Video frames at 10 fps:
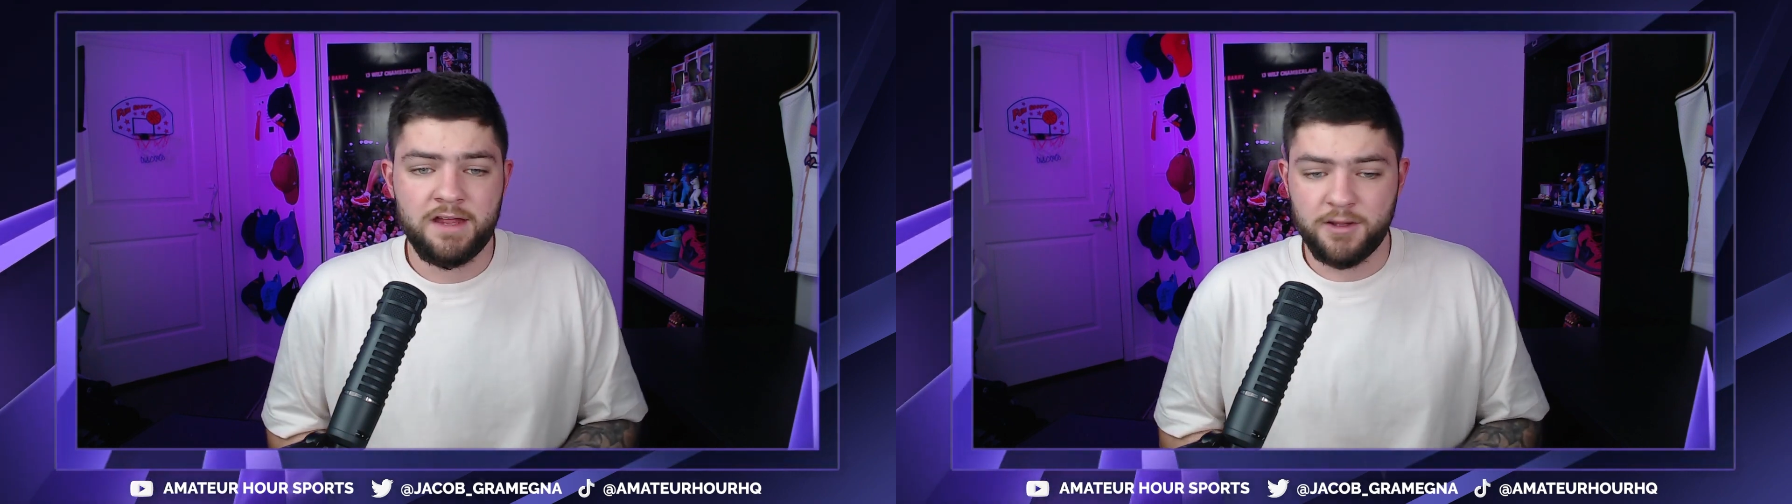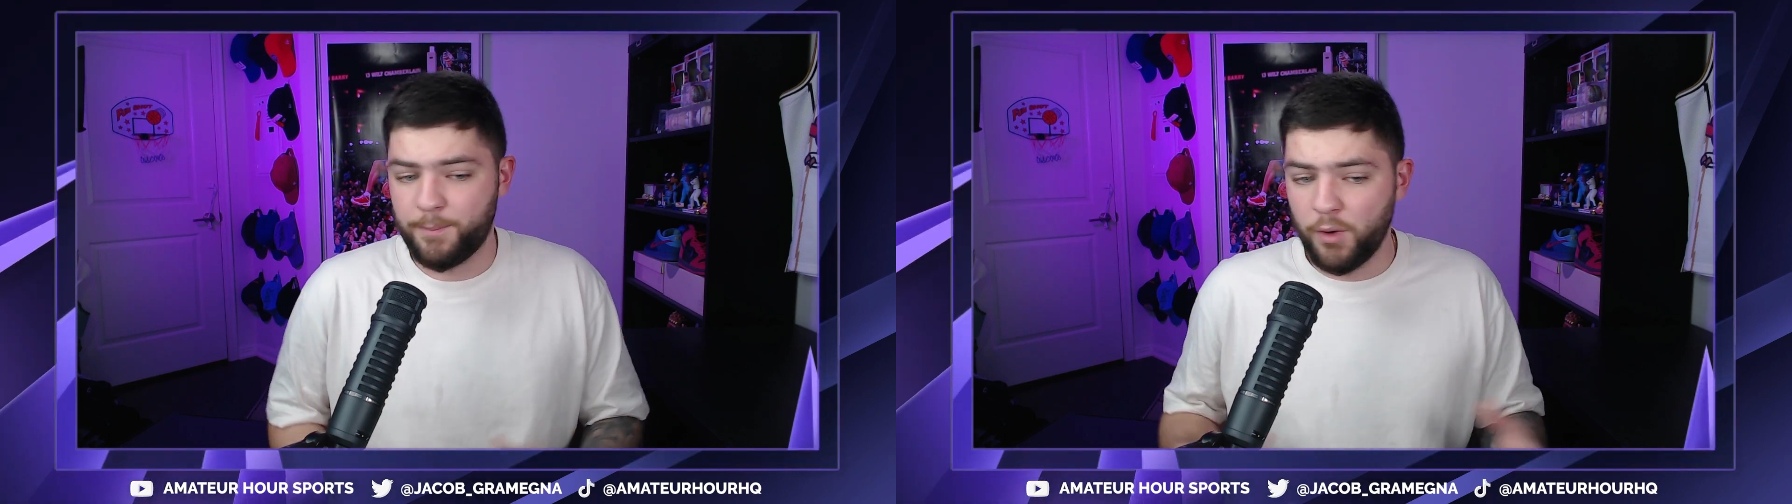
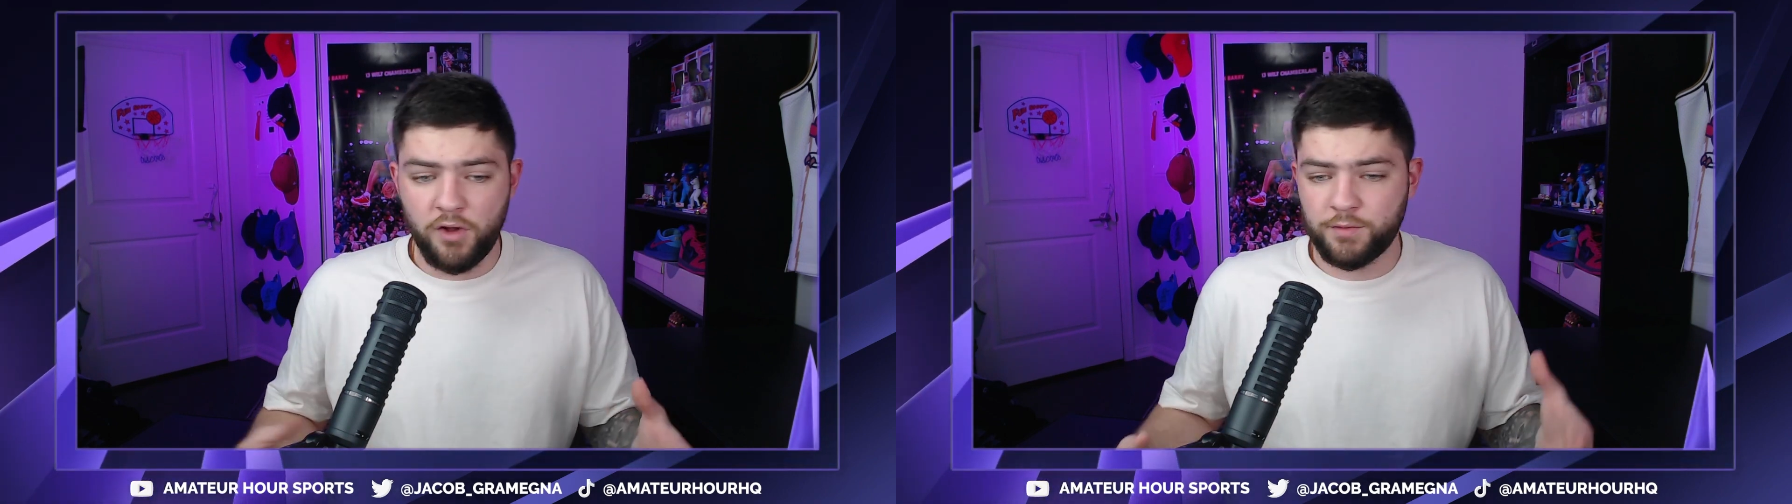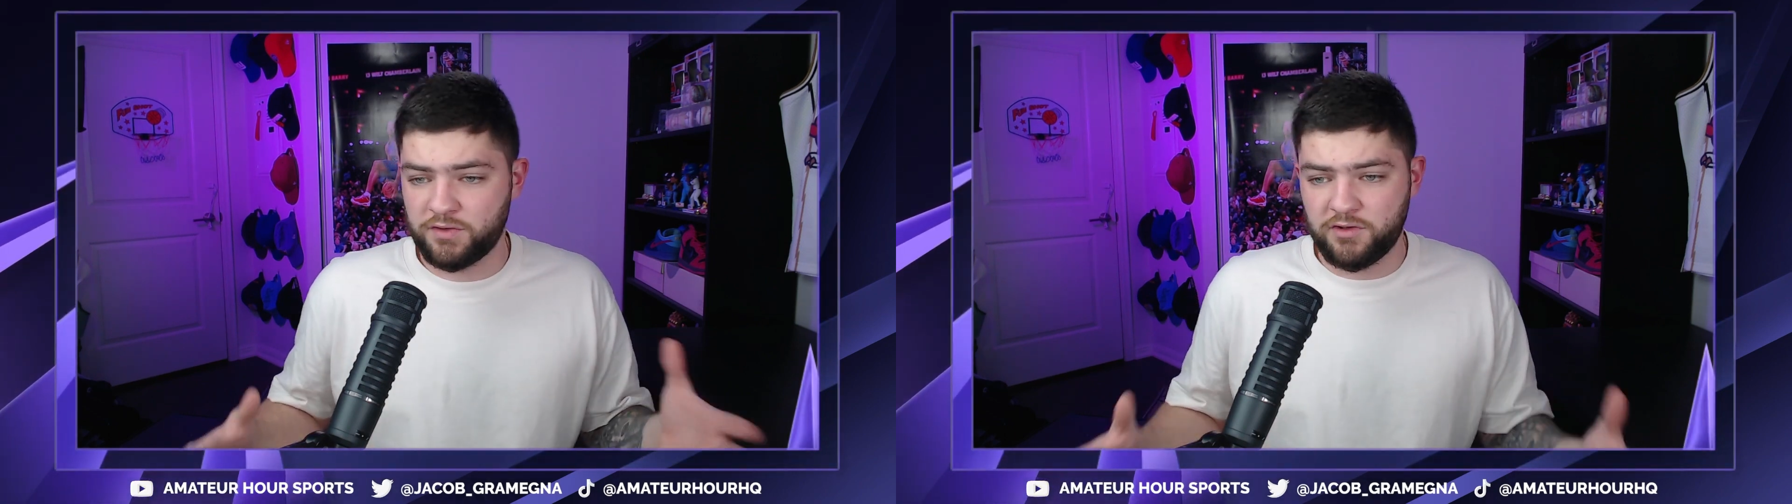The
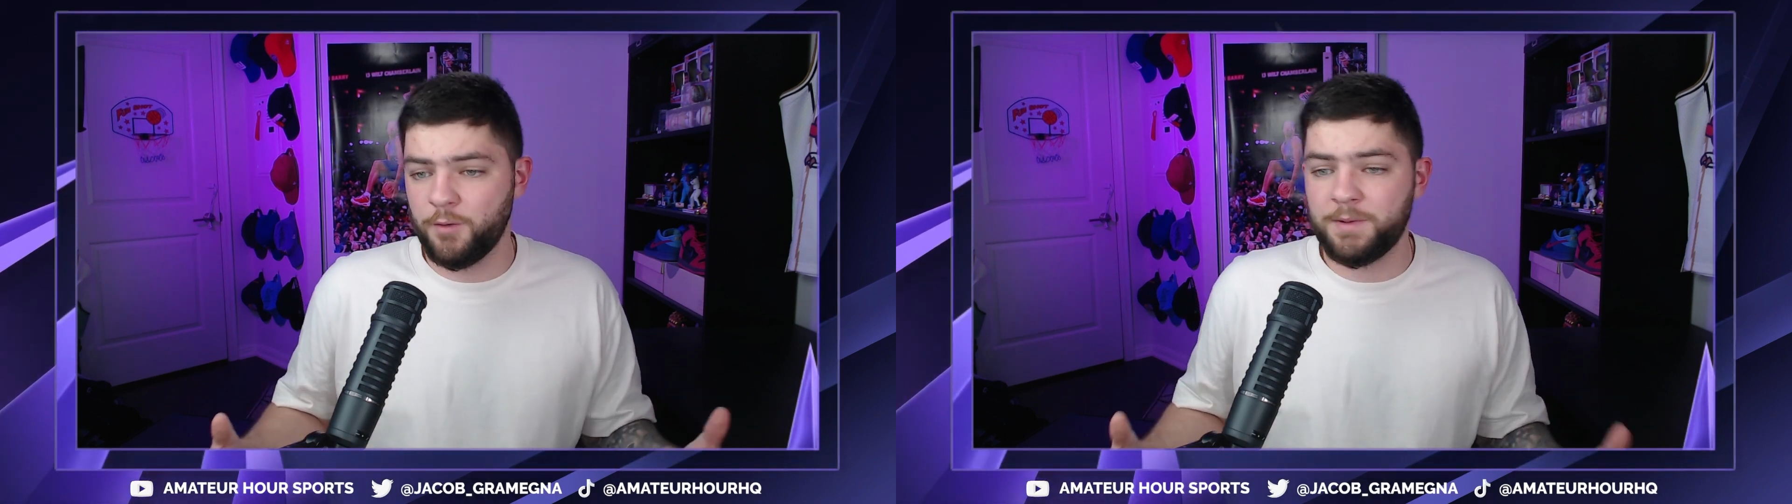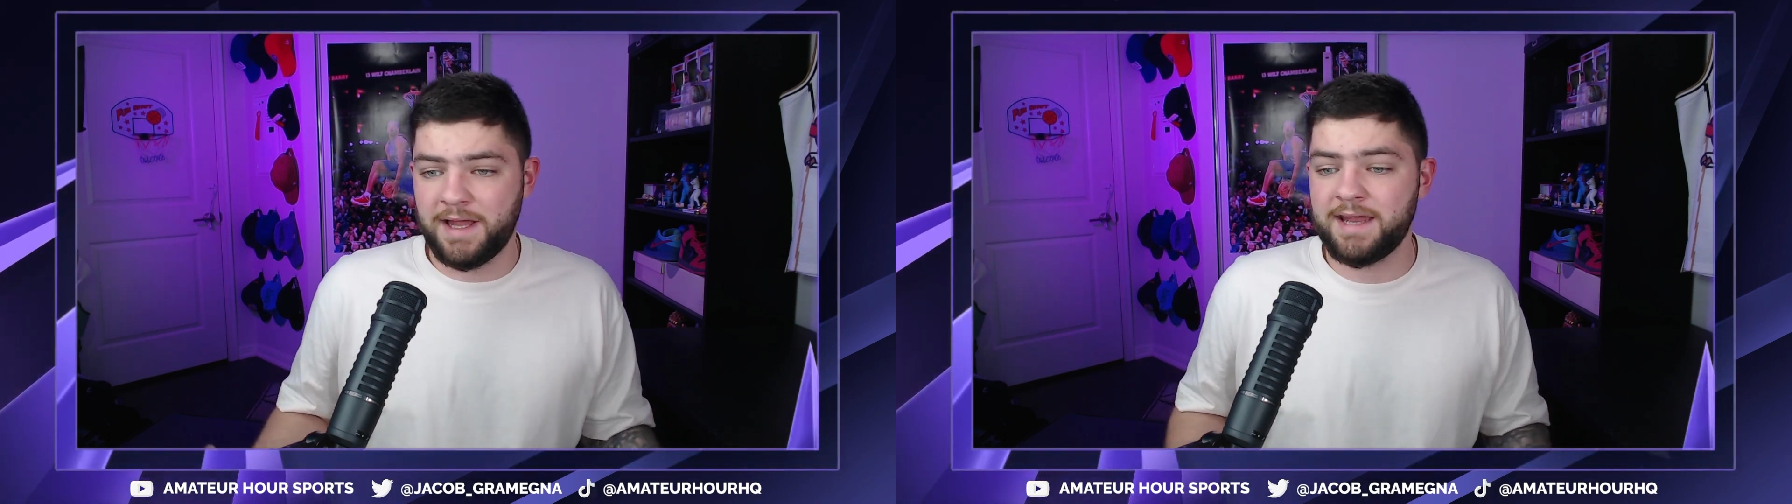Bulls were still
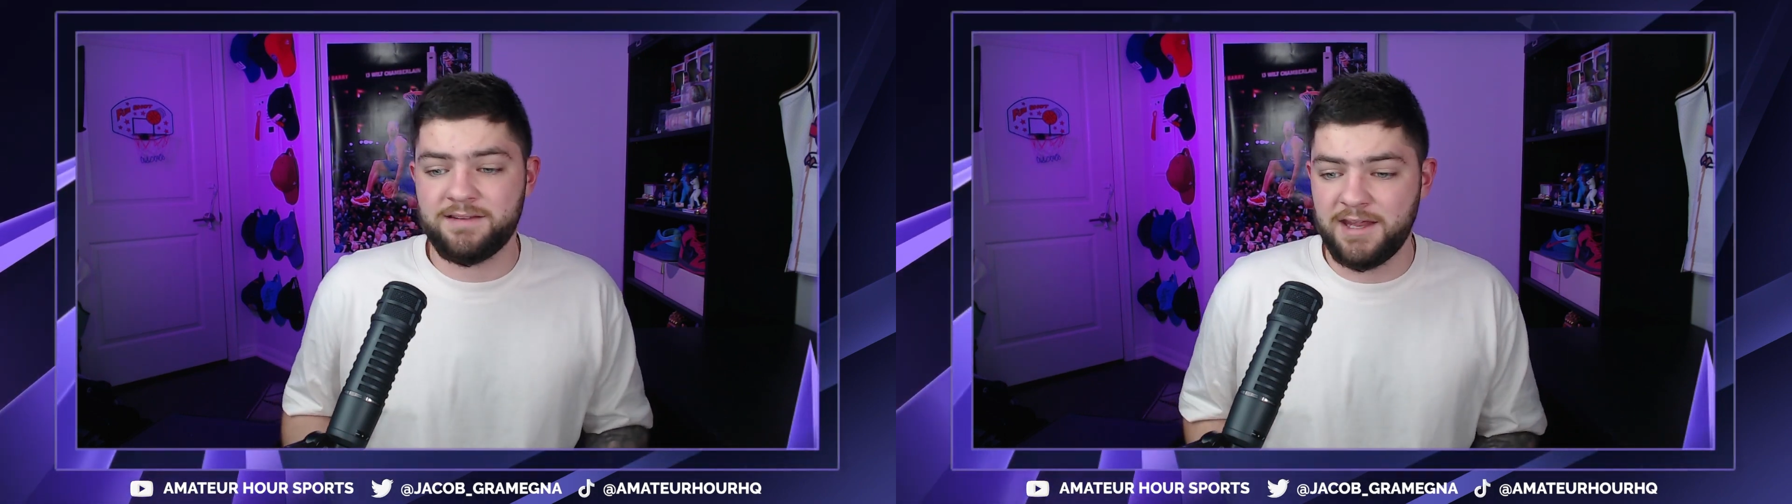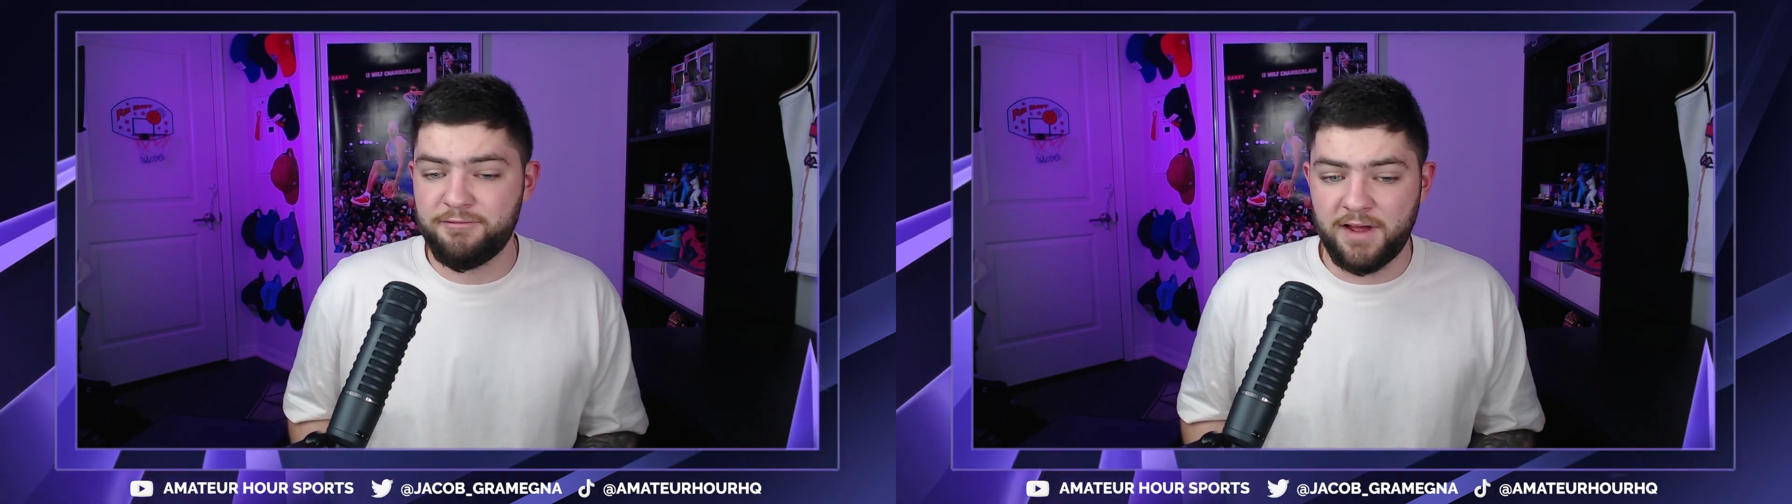playing
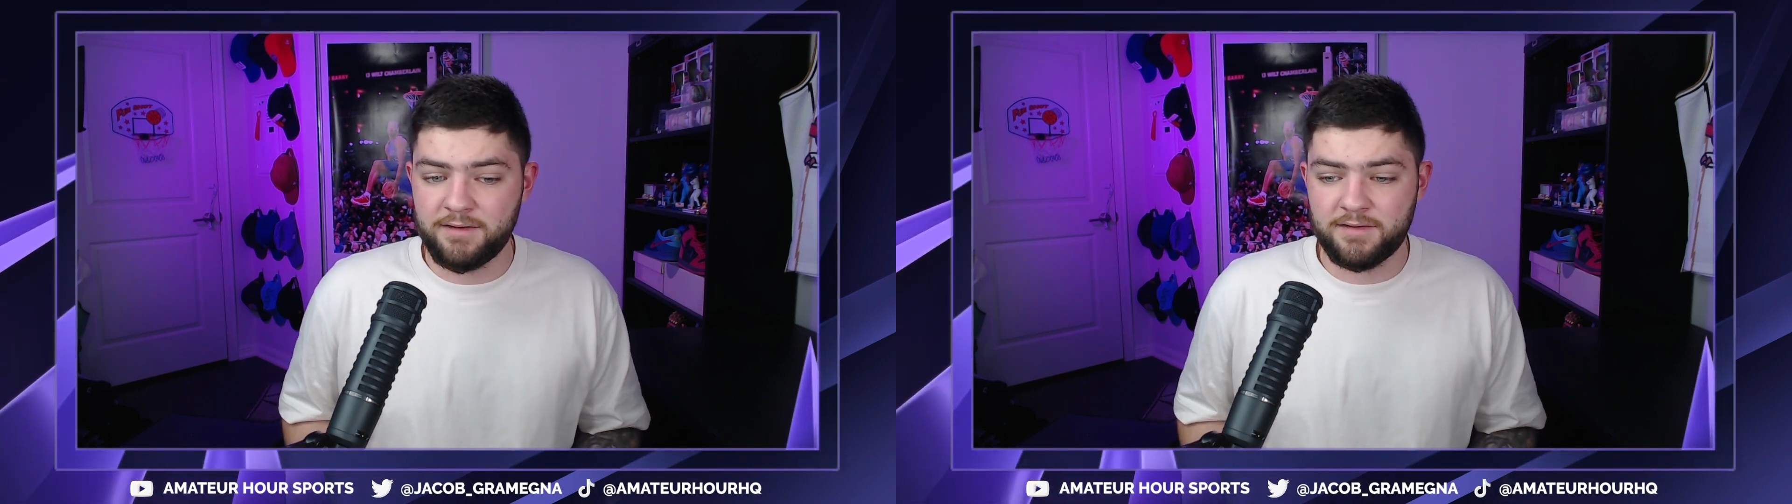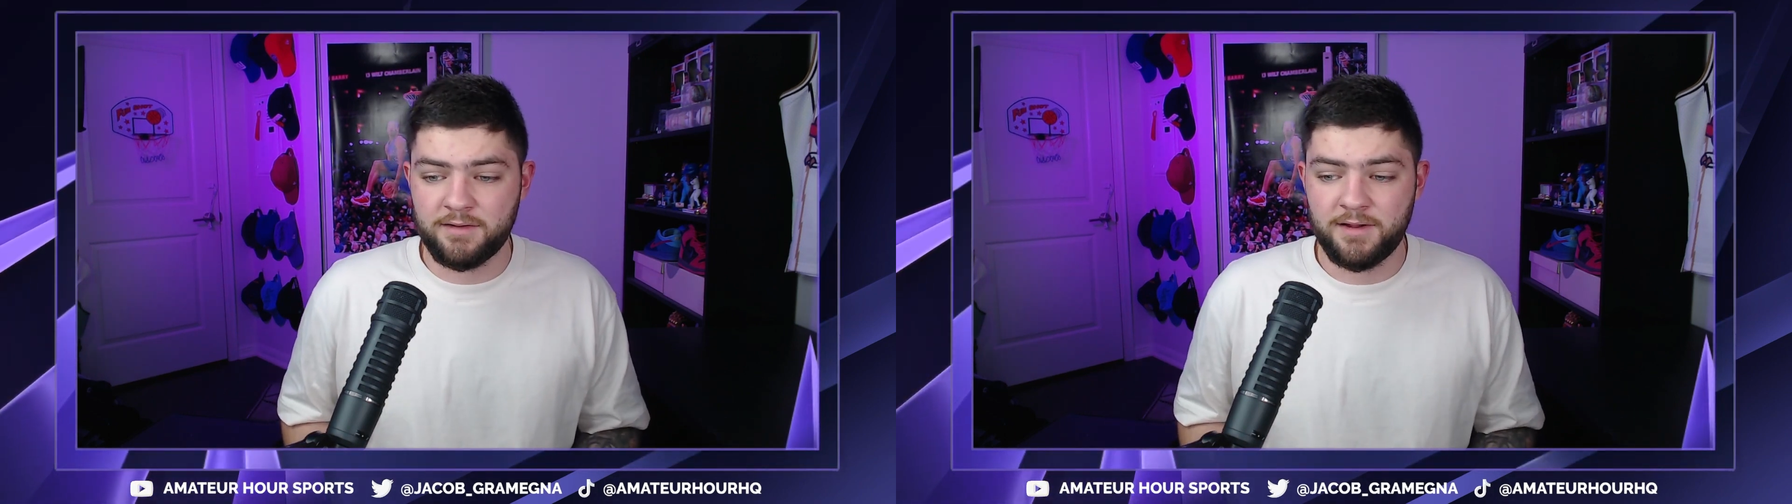
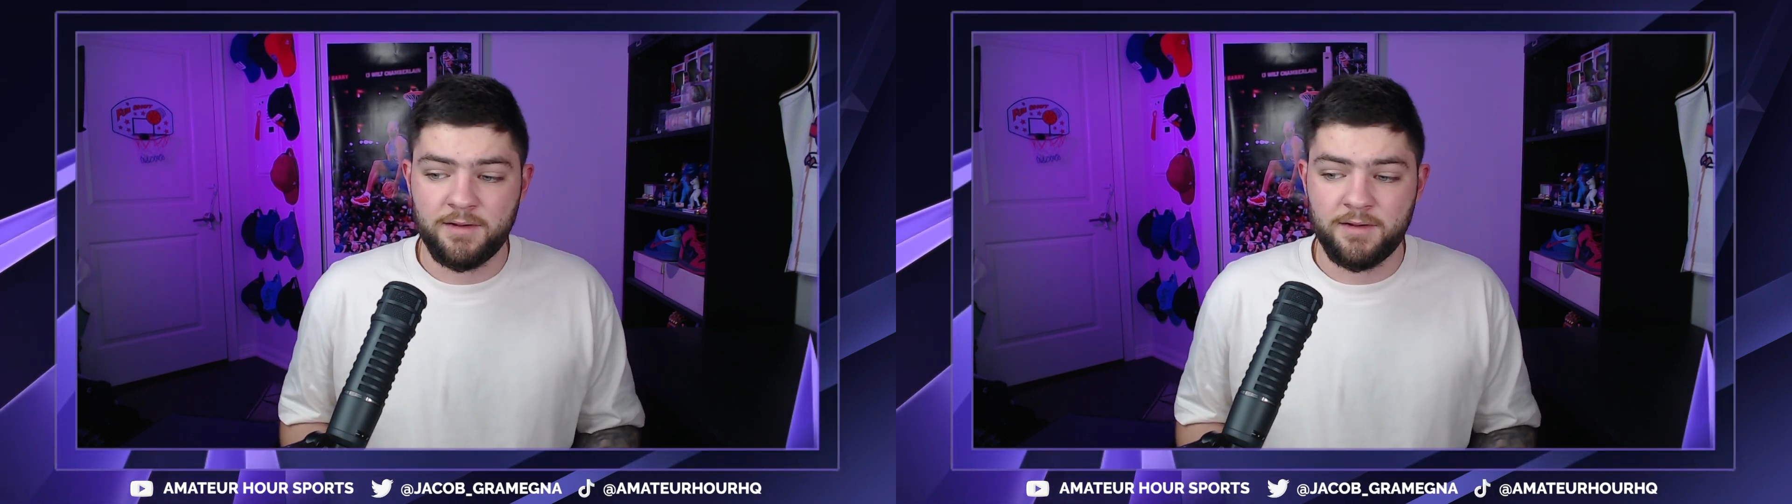defense.